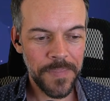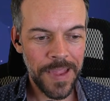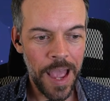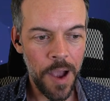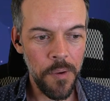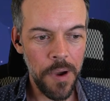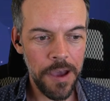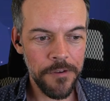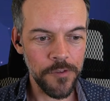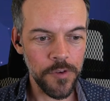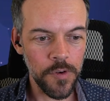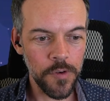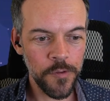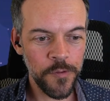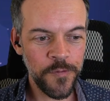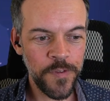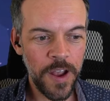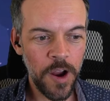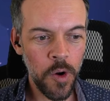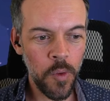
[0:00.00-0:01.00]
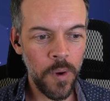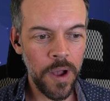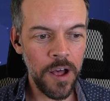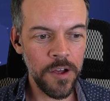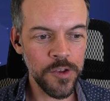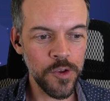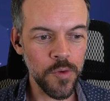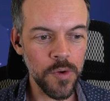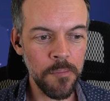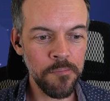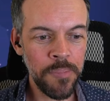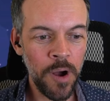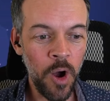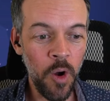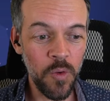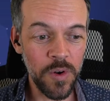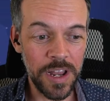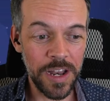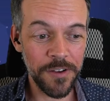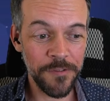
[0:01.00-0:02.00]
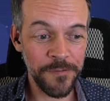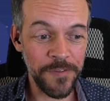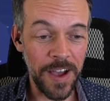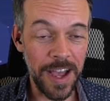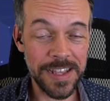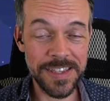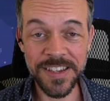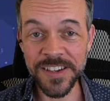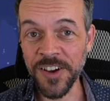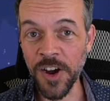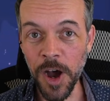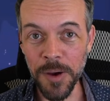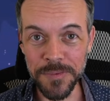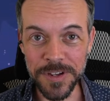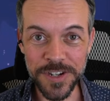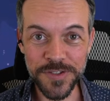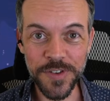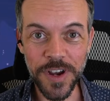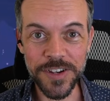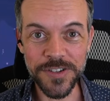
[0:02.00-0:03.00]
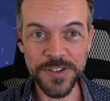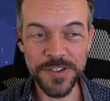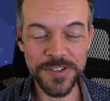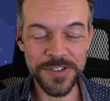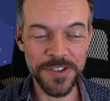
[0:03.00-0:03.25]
However, farewell, your opponent finds a common treasure.